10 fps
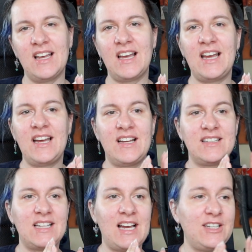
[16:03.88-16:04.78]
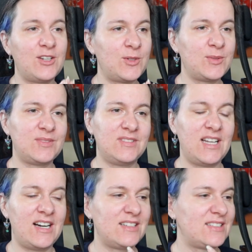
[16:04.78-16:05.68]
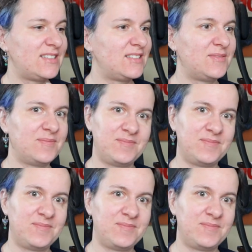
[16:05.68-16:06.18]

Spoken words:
and I know there's